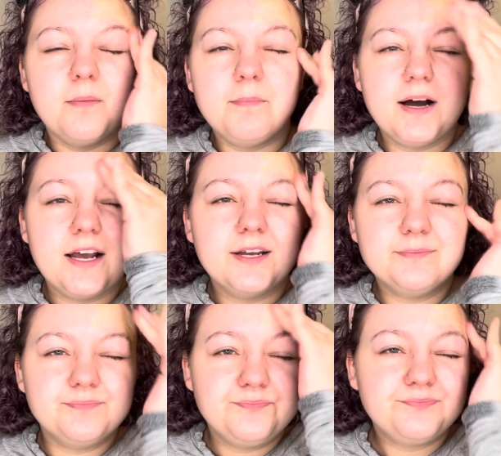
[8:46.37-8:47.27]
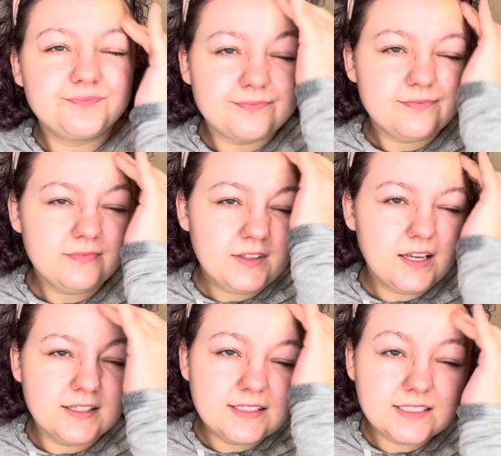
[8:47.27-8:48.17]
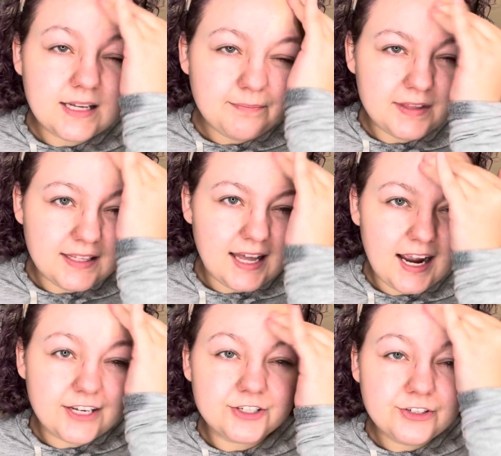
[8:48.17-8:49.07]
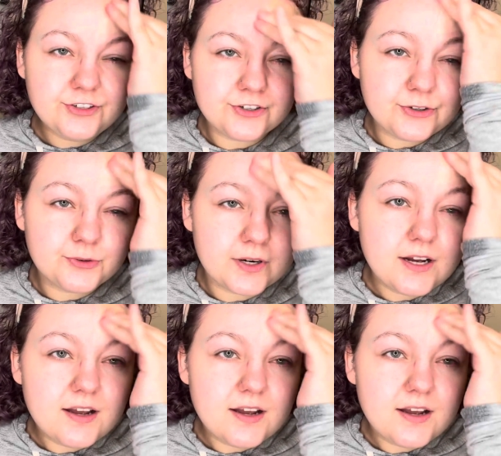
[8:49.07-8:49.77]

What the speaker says: but it's something that I do.